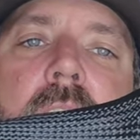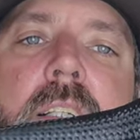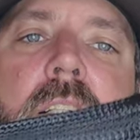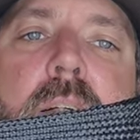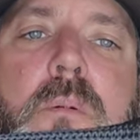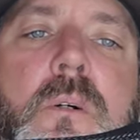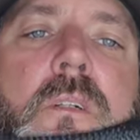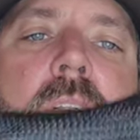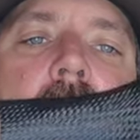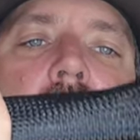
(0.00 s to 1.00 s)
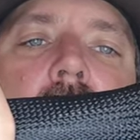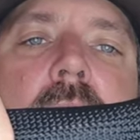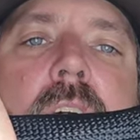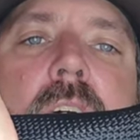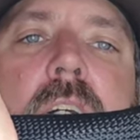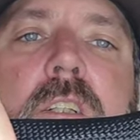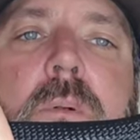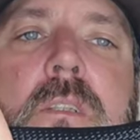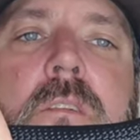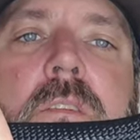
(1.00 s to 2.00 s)
easily broken and very
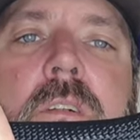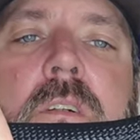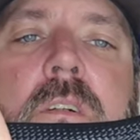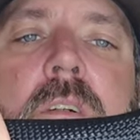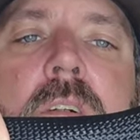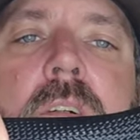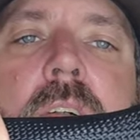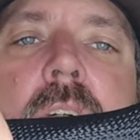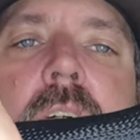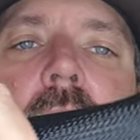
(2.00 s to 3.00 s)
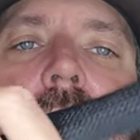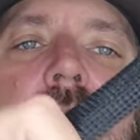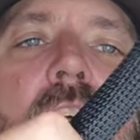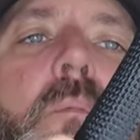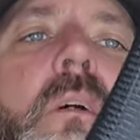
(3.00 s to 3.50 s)
expensive. Thank you very